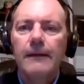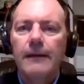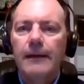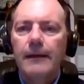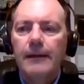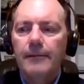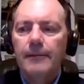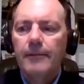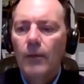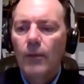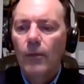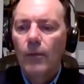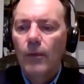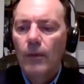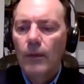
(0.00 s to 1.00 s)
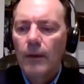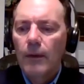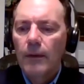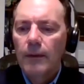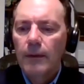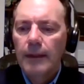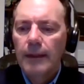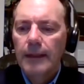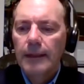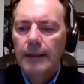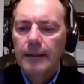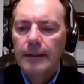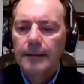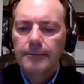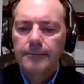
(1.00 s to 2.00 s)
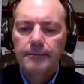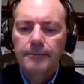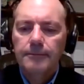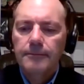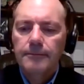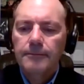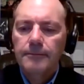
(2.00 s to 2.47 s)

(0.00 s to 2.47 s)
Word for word: um, or um,